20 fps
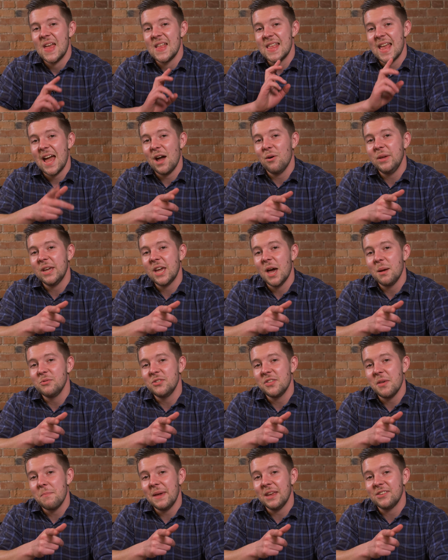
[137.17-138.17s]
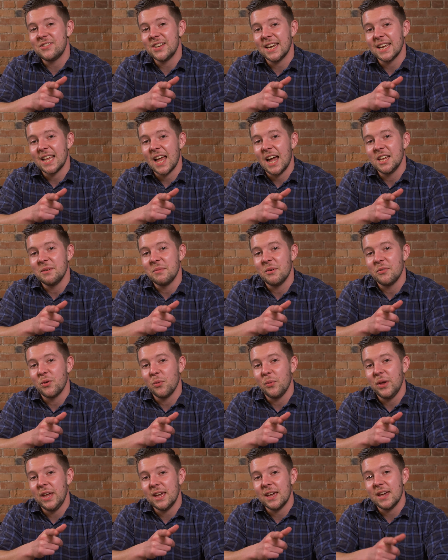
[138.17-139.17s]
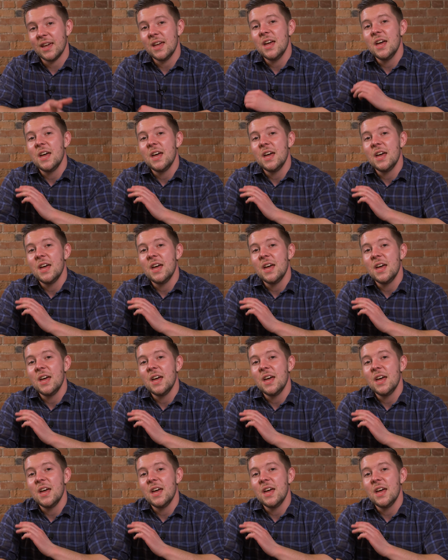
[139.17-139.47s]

Now we come to the big-ticket item of the week.